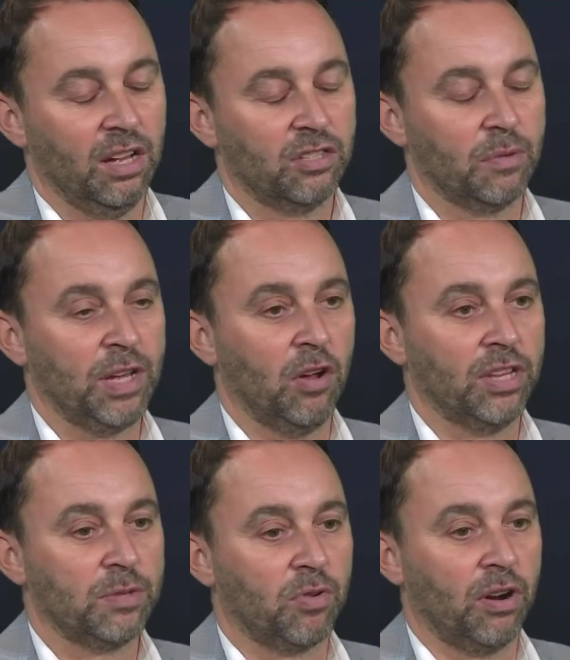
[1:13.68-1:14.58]
to be on
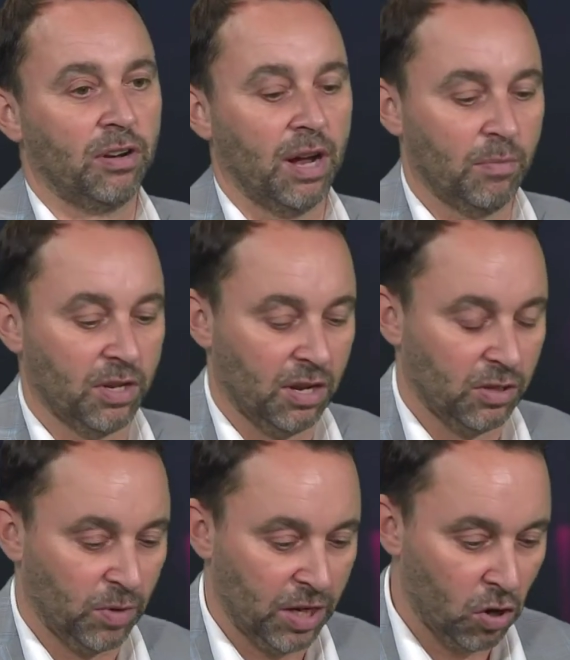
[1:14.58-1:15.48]
this program
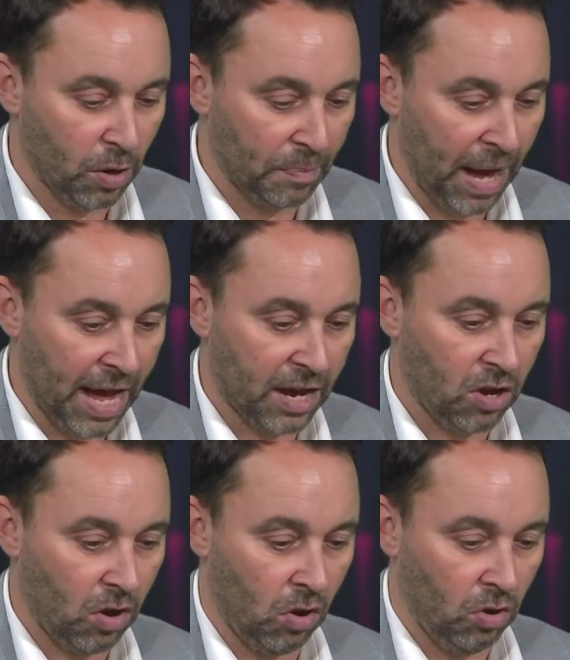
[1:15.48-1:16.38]
as we look
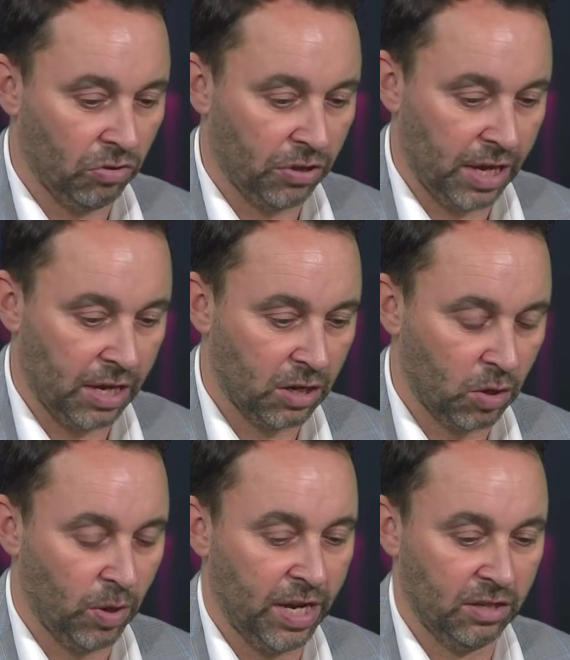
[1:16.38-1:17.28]
back on the
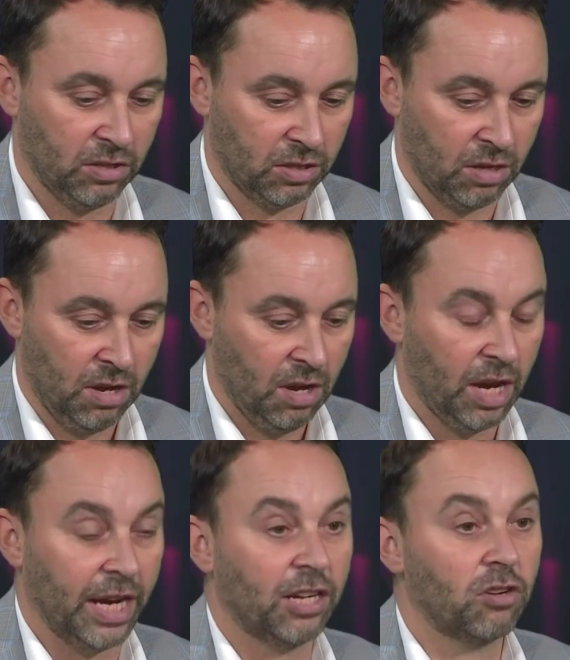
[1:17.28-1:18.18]
Queen's
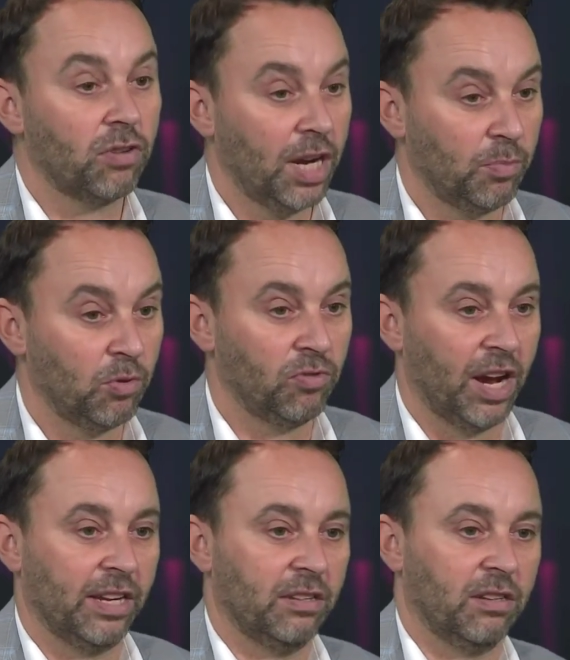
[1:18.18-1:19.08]
incredible
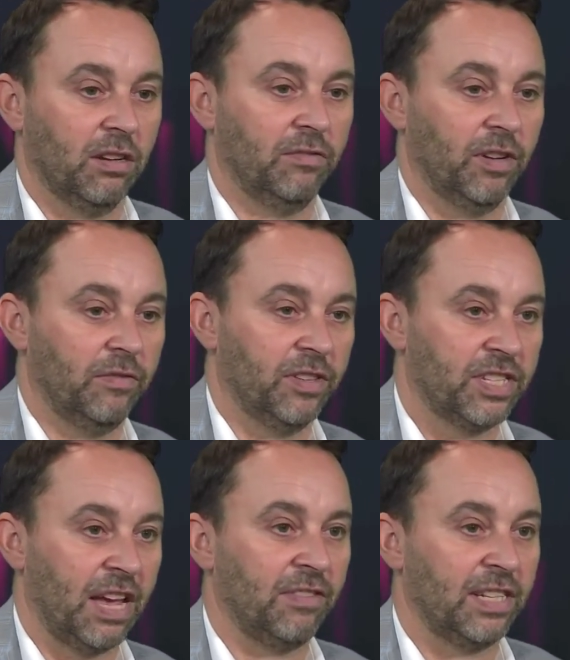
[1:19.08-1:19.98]
reign of over
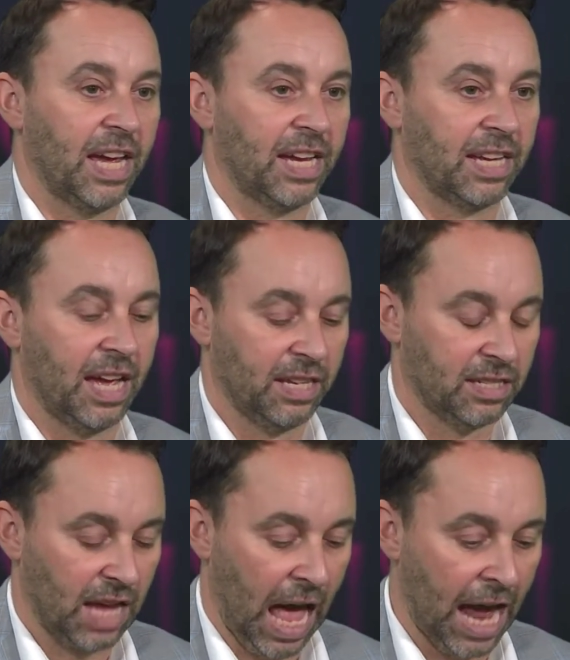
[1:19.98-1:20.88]
seven
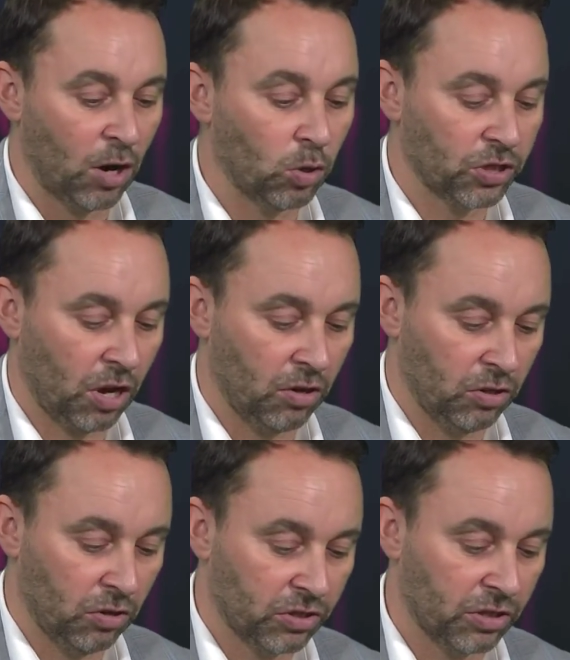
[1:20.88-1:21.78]
decades and also
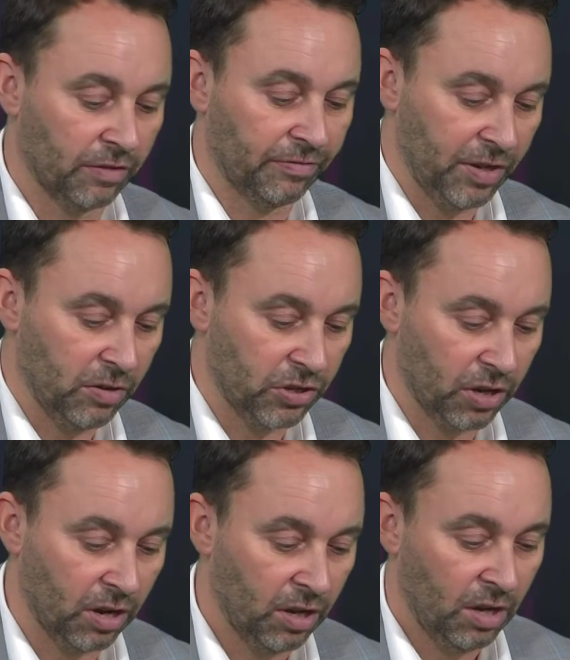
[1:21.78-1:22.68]
look to the
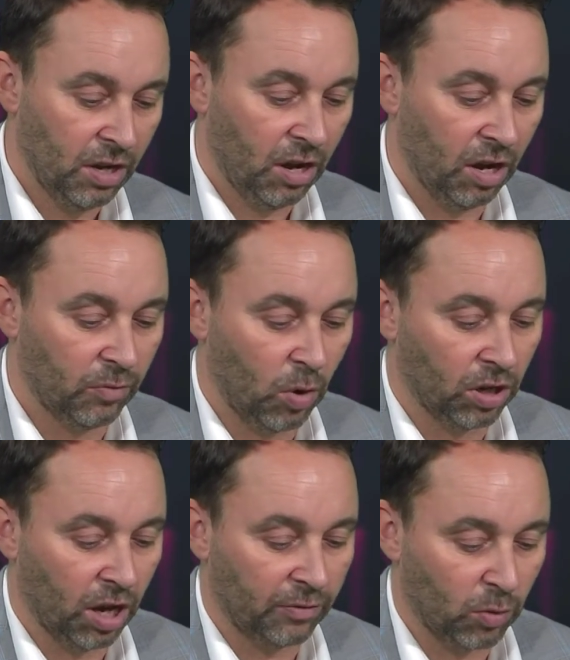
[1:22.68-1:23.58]
future of
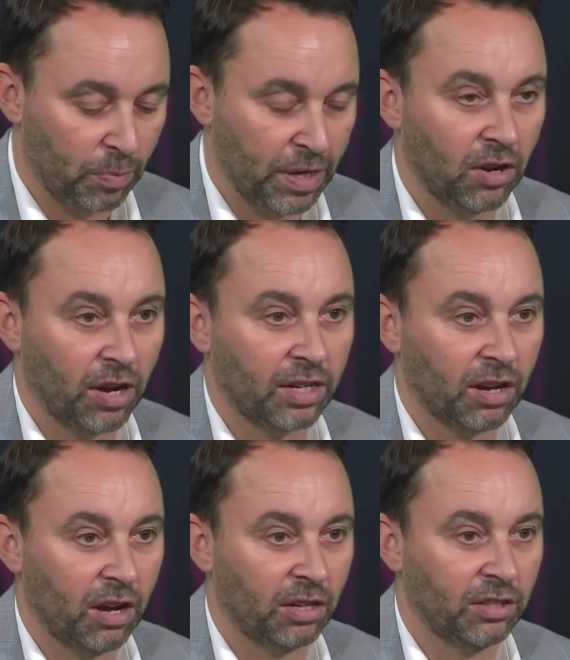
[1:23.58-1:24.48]
what life will be like
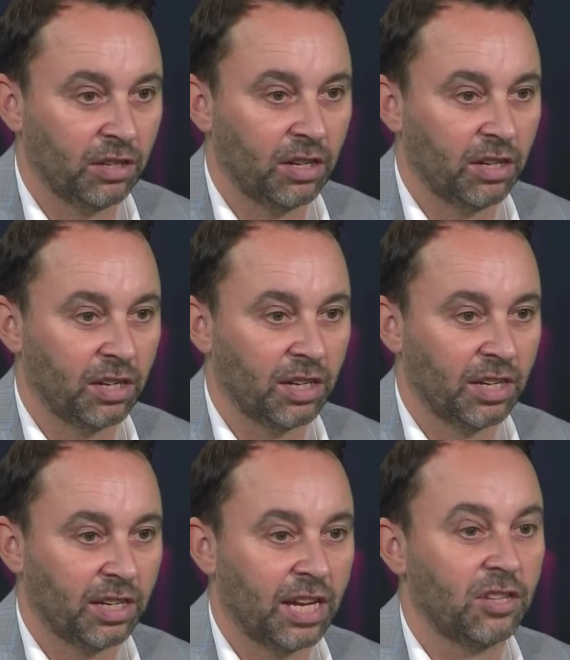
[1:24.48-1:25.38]
under
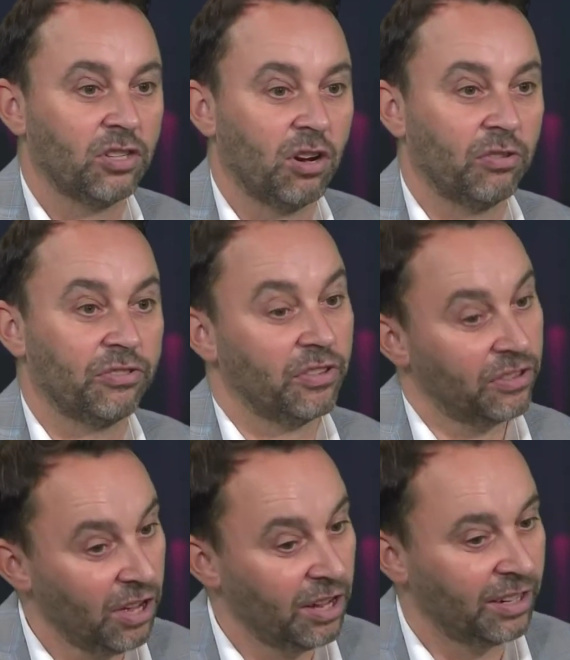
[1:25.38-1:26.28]
King Charles
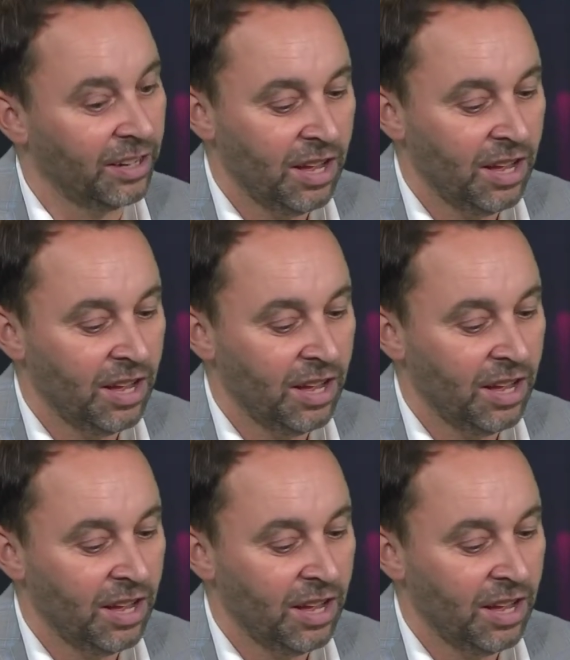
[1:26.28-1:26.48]
III.